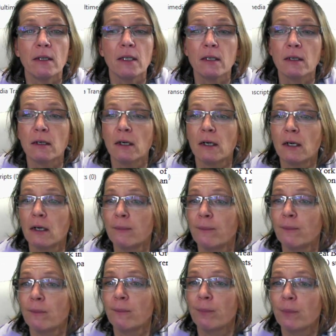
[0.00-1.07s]
the
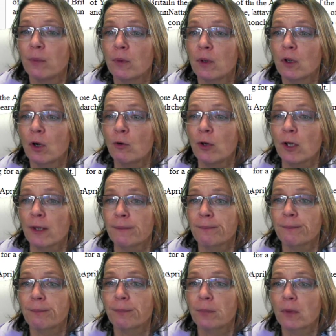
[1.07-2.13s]

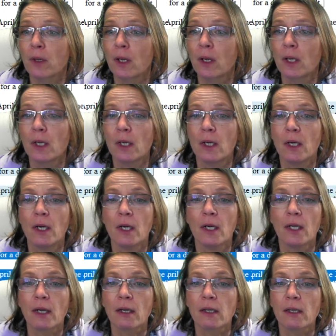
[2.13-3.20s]
coding.
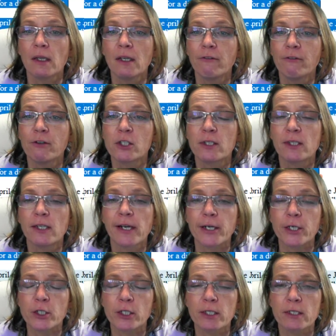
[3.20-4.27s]
Yeah, here
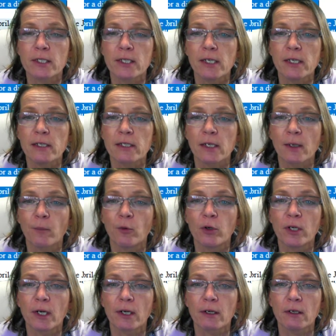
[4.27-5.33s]
we actually see
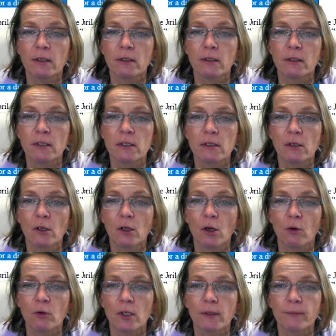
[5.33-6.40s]
some redundant
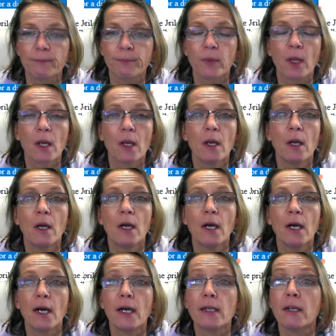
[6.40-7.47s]
coding.
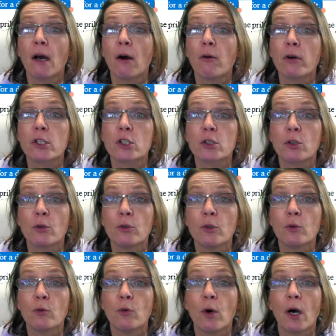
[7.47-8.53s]
And now I
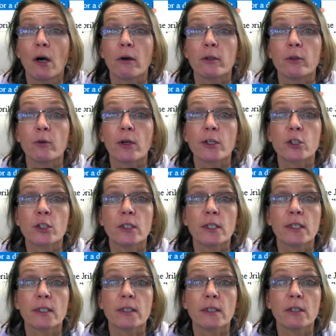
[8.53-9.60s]
show you how you
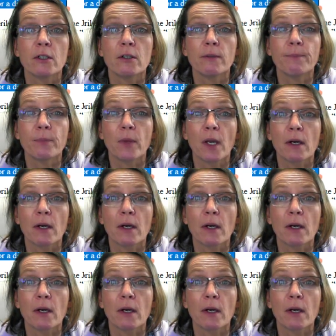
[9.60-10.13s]
actually can,